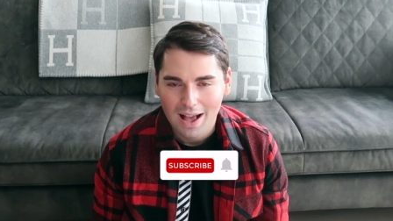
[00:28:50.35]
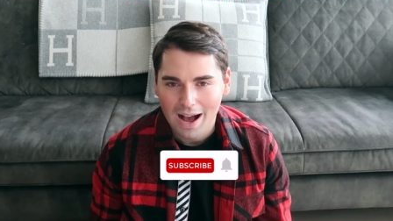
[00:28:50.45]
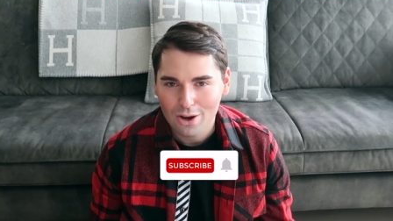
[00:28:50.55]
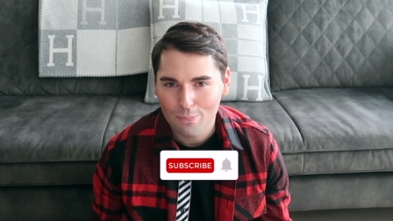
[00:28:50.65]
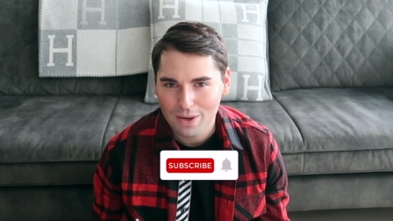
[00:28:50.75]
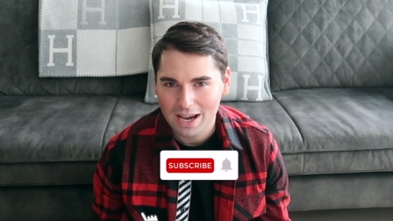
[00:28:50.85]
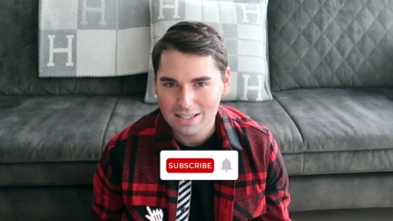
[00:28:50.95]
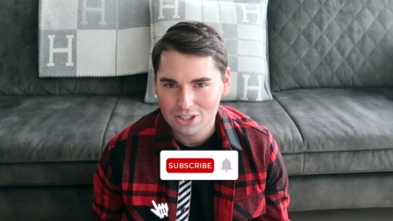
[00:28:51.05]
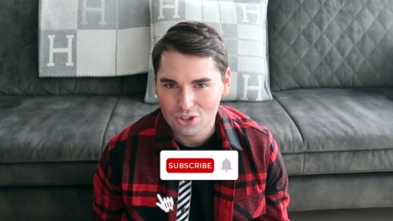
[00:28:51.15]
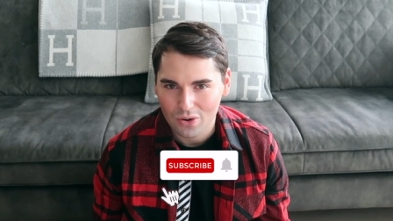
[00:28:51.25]
I hope you guys
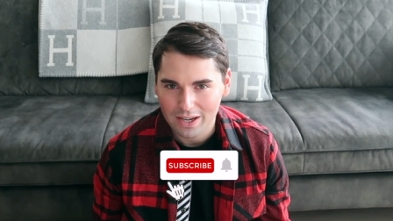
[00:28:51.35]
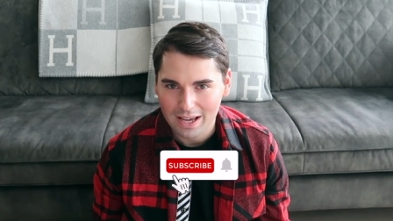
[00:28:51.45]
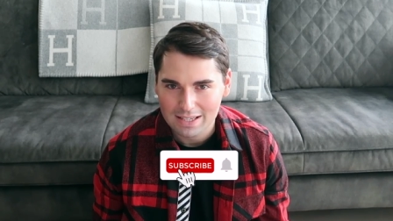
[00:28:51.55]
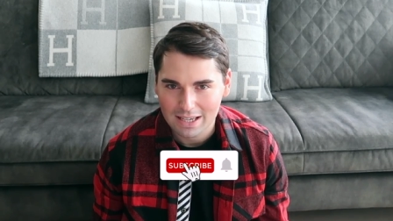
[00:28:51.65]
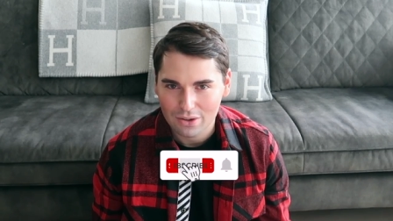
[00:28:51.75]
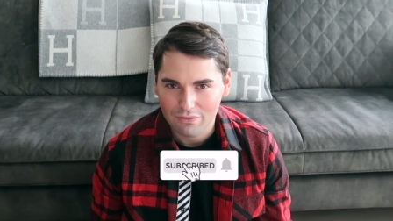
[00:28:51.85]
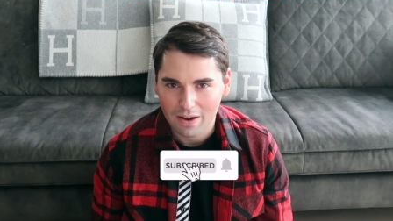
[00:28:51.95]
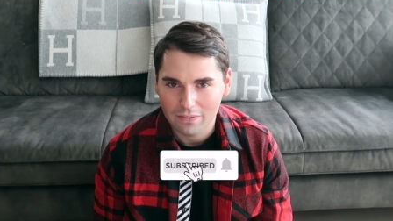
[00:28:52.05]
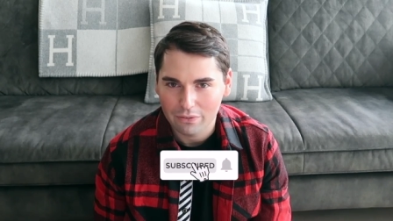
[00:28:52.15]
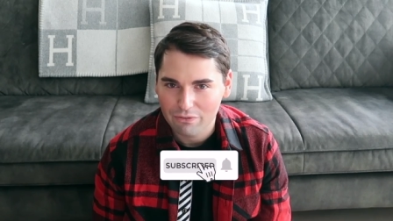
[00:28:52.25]
enjoyed this and you
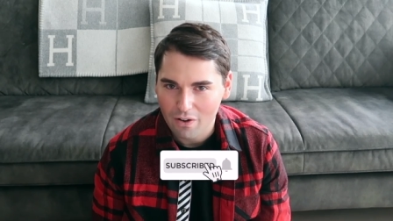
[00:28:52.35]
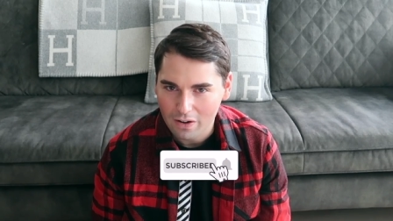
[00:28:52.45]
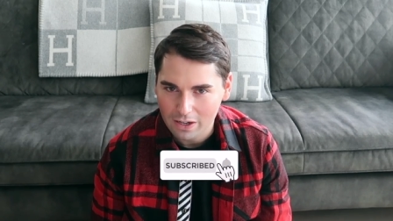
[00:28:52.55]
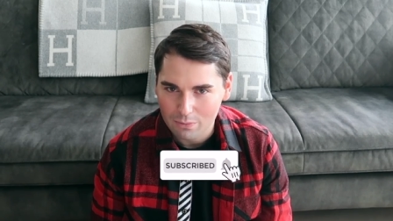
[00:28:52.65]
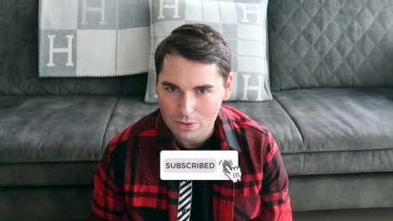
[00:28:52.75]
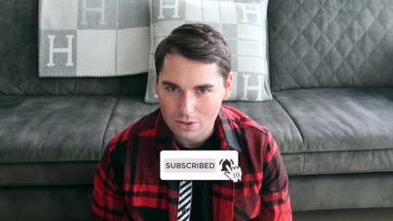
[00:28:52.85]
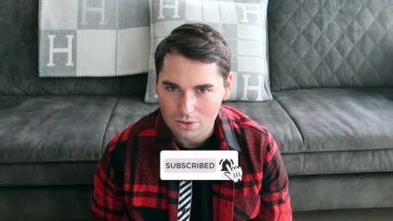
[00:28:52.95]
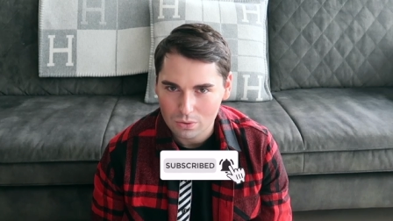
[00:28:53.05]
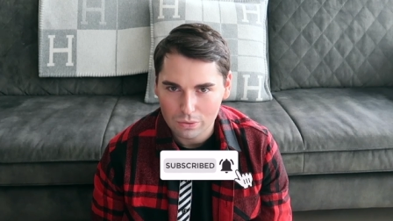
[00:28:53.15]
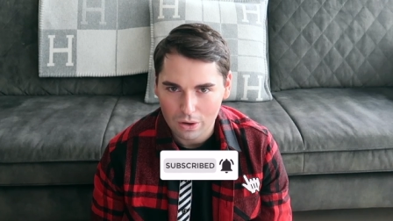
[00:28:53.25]
found it fun and it wasn't
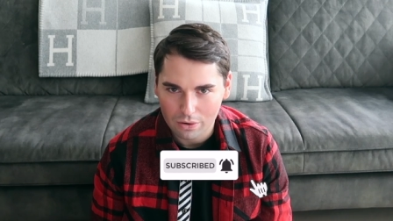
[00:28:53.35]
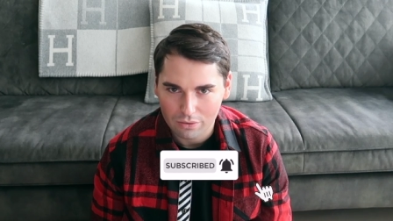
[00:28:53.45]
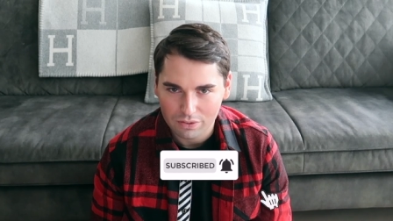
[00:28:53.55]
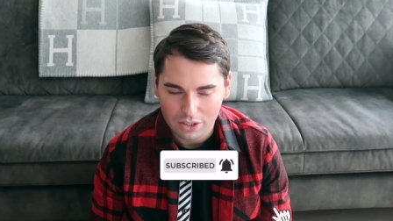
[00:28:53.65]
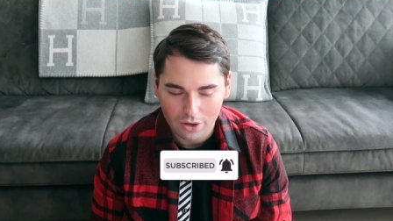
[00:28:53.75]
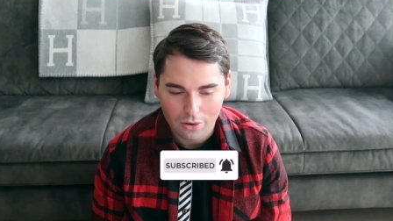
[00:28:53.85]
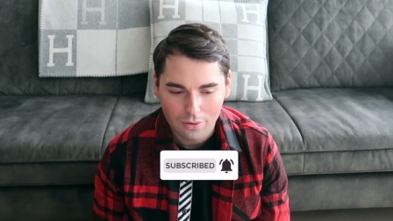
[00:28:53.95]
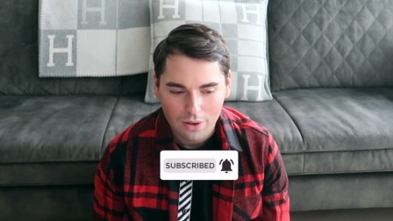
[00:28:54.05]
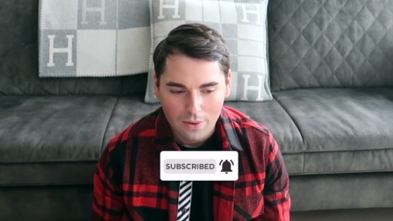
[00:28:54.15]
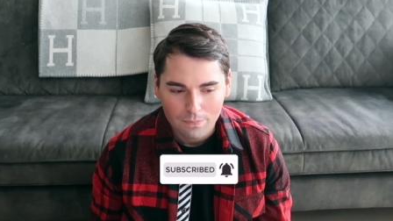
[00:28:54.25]
too long of a video.